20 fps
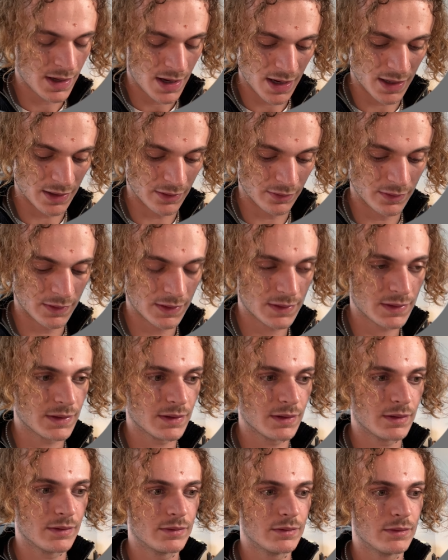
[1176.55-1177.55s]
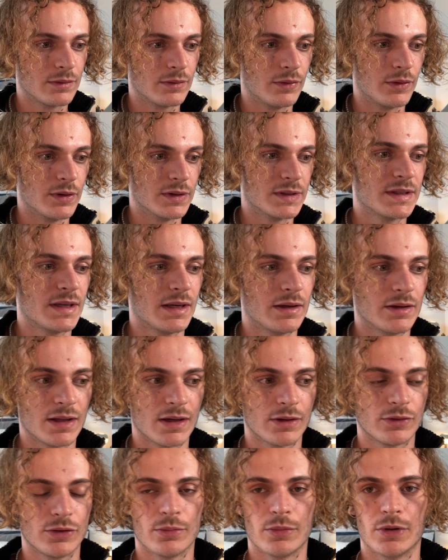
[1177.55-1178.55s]
and the second
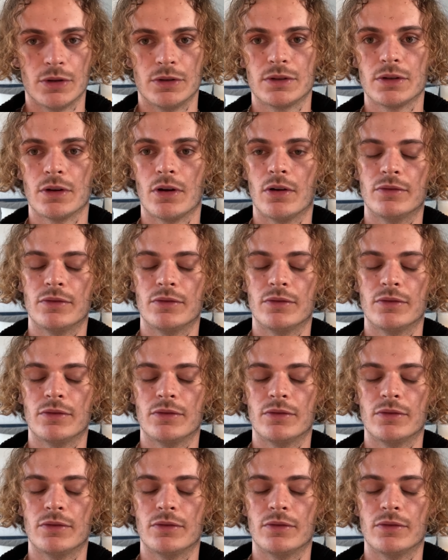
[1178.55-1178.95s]
argument